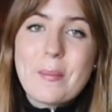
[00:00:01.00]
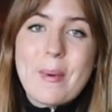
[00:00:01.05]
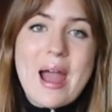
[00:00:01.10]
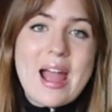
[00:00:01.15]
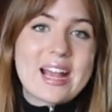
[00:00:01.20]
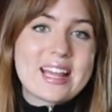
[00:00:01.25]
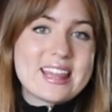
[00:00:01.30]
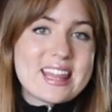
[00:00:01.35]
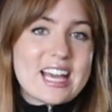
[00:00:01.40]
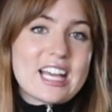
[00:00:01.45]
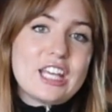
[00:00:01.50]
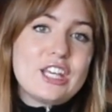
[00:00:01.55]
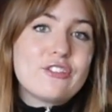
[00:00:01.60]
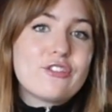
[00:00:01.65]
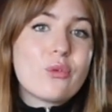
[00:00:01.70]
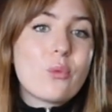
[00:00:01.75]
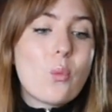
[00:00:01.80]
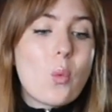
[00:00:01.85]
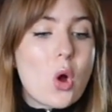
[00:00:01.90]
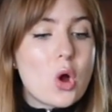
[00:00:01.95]
back and thank you
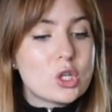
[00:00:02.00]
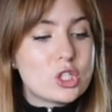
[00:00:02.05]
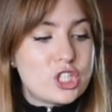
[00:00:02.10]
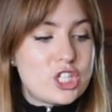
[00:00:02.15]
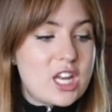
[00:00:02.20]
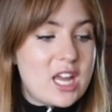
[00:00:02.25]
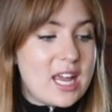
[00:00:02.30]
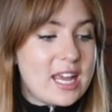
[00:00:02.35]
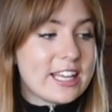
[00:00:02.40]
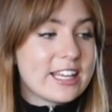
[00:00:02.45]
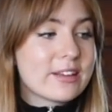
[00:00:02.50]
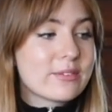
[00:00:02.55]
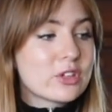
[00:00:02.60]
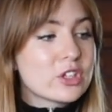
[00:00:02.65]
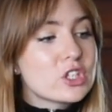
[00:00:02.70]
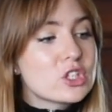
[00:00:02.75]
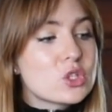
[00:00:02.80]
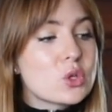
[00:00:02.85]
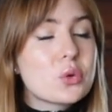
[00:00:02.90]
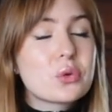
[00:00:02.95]
for watching. I'm
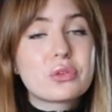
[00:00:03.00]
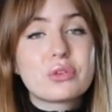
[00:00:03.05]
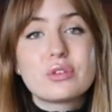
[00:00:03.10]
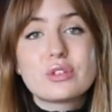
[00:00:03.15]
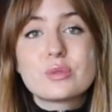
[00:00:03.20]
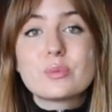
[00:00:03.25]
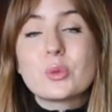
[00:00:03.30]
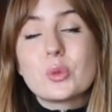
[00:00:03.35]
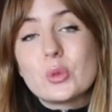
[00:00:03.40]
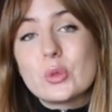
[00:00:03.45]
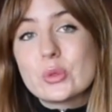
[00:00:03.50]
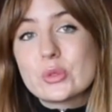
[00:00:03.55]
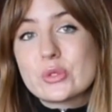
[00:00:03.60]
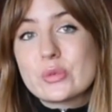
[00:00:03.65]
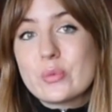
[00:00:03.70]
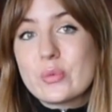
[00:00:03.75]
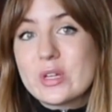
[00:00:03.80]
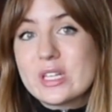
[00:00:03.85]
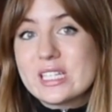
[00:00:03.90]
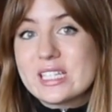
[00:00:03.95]
going to talk through some
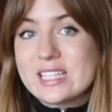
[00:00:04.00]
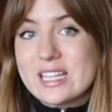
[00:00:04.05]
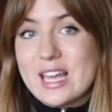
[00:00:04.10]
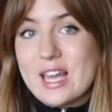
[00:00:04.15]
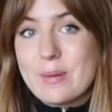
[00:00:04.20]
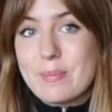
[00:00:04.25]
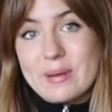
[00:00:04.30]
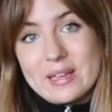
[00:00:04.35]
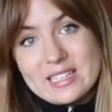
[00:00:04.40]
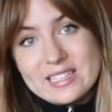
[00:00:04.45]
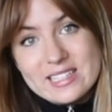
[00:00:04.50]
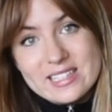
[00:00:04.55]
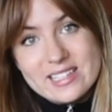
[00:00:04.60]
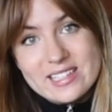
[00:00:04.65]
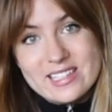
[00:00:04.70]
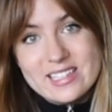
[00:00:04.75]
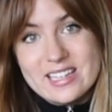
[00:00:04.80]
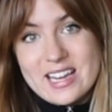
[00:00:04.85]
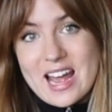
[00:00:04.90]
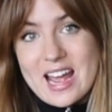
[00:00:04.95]
autumn winter
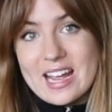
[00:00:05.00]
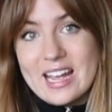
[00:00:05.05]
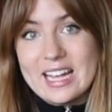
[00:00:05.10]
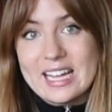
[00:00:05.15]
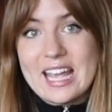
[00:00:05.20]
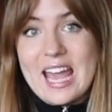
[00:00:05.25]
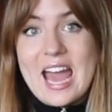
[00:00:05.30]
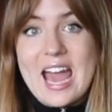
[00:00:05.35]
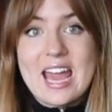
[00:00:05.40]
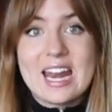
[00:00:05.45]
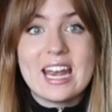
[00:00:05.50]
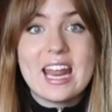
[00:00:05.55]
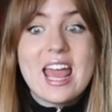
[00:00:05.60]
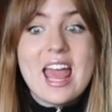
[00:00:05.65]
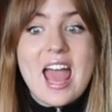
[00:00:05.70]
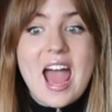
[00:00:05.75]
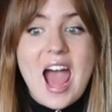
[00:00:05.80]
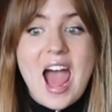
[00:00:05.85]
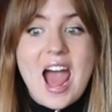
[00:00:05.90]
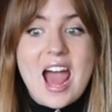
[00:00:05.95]
pieces today again,
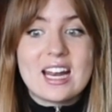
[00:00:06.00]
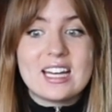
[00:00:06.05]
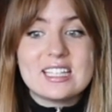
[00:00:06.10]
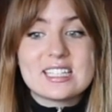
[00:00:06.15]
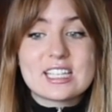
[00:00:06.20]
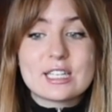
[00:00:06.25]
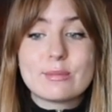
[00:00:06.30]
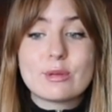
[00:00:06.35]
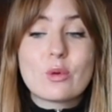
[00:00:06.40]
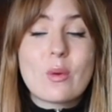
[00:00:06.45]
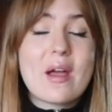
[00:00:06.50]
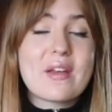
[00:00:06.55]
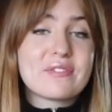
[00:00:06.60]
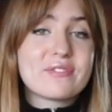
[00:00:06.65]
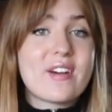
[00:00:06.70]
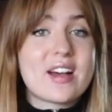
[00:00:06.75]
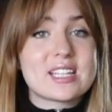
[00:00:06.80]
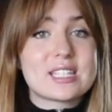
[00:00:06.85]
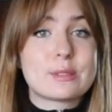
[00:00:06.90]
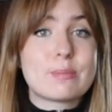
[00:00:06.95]
and it's going to be quite a
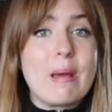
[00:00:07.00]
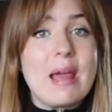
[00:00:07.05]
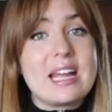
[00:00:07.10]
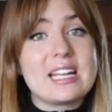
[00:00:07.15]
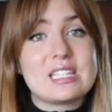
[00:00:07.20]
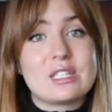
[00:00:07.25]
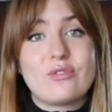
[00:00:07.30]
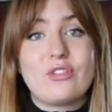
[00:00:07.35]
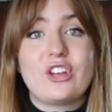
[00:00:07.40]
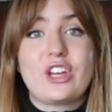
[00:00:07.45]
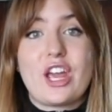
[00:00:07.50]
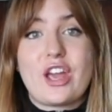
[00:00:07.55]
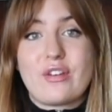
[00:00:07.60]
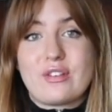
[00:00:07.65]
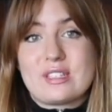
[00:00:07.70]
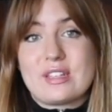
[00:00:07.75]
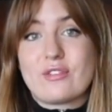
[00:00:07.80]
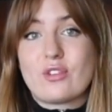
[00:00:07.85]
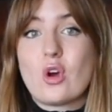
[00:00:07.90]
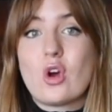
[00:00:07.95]
fast paced video
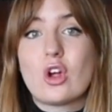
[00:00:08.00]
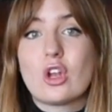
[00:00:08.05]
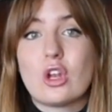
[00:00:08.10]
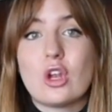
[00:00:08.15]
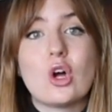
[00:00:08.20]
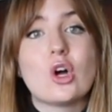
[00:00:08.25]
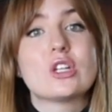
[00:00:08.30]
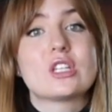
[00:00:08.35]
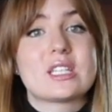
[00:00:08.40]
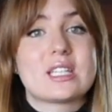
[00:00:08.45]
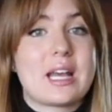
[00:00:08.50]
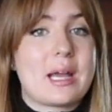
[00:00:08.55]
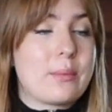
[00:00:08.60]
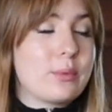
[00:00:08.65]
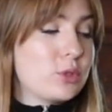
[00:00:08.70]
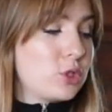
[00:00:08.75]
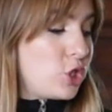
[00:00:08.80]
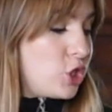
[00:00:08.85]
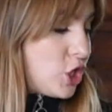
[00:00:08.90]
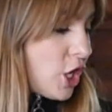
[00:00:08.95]
because I've got a lot that I
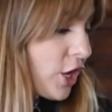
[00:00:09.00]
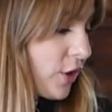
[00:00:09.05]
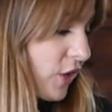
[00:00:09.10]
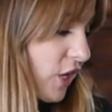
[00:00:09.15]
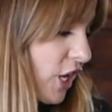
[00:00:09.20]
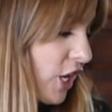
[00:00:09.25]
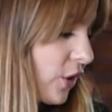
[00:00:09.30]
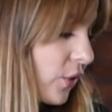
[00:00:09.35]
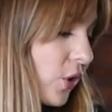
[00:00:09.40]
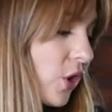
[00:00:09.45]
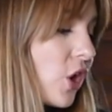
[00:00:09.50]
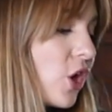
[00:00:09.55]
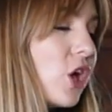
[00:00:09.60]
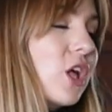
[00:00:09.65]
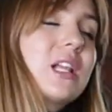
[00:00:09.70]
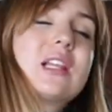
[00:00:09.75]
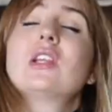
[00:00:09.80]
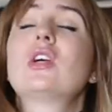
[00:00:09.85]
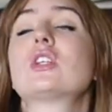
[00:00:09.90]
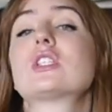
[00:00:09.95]
want to show you.
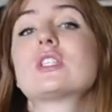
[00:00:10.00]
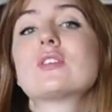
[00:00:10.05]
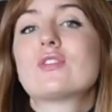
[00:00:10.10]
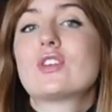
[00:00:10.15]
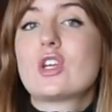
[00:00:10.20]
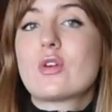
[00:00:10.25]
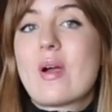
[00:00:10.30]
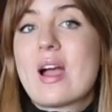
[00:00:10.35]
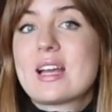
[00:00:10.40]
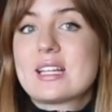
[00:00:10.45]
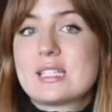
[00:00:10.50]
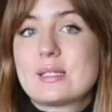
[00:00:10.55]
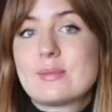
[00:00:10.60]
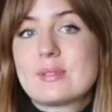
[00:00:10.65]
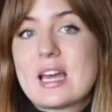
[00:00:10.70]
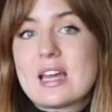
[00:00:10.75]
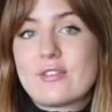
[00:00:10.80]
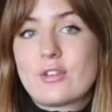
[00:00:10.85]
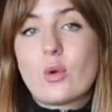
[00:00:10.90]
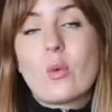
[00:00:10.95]
Lots of new items
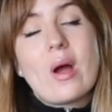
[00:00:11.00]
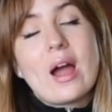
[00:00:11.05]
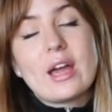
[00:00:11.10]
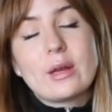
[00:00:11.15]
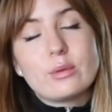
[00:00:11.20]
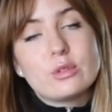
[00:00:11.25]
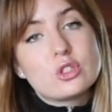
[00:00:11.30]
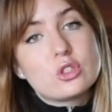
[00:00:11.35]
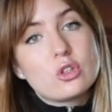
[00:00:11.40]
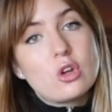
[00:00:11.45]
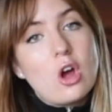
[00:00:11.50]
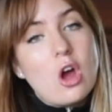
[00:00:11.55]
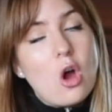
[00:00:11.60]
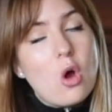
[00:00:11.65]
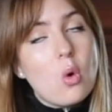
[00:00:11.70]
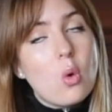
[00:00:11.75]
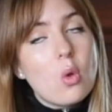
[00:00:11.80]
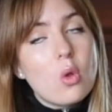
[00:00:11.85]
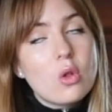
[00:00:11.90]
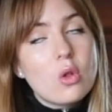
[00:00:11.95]
that I've acquired, which are